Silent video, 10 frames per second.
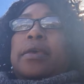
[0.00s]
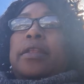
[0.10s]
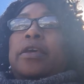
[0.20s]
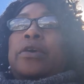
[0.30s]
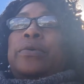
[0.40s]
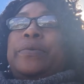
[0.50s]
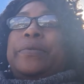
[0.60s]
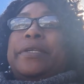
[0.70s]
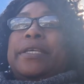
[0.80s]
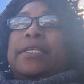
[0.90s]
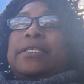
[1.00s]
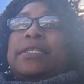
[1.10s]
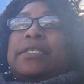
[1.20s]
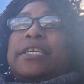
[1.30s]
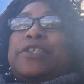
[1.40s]
Hello, it's
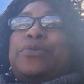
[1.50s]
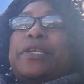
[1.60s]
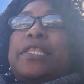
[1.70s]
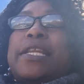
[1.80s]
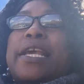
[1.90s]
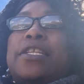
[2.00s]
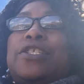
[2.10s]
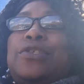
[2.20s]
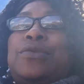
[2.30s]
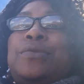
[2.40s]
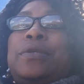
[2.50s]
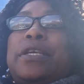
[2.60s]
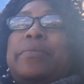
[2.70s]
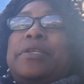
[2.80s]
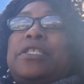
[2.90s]
Cassandra with an Attitude
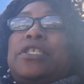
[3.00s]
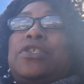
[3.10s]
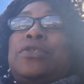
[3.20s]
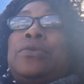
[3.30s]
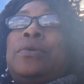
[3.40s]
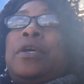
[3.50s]
coming to you